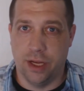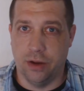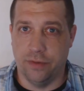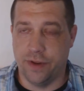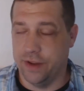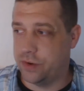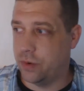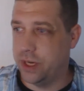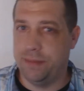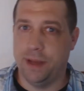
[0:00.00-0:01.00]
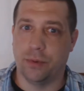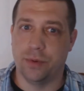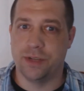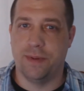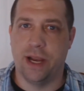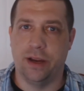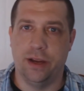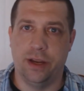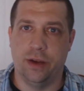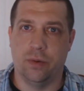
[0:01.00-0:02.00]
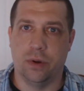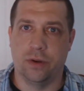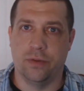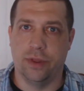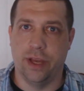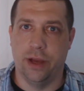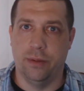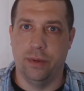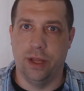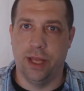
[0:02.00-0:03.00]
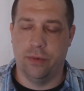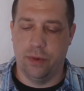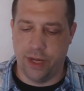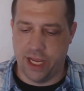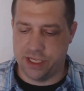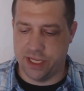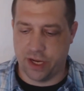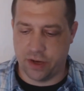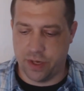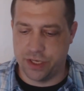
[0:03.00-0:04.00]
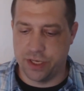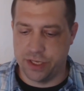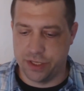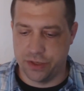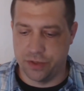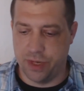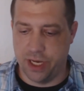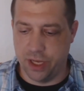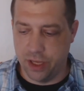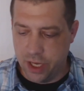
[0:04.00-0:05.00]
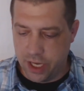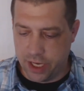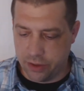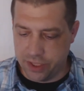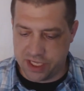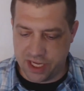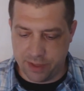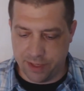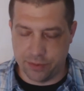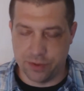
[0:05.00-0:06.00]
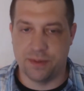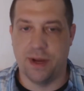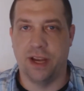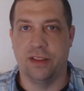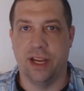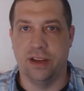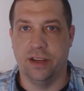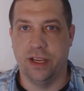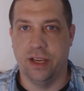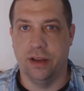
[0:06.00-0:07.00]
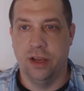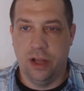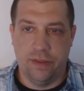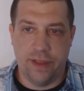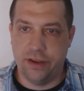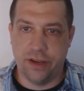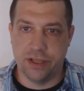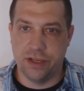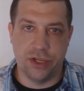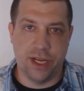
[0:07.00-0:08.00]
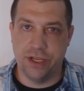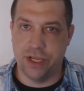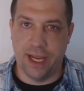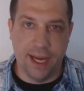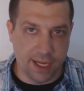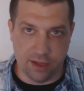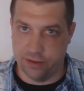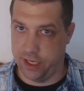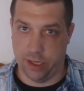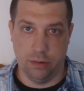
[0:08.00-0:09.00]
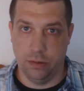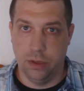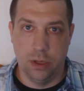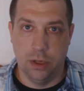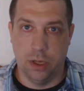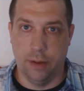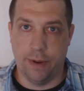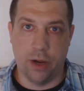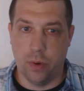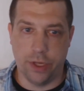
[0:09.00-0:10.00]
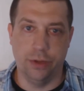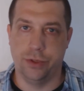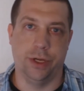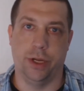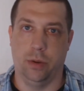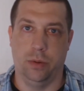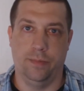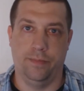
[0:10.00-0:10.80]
if 20 people responded it didn't work for them, and that woman asked that question in social media, and only 10 people responded that it did, that doesn't change anything about what you should do.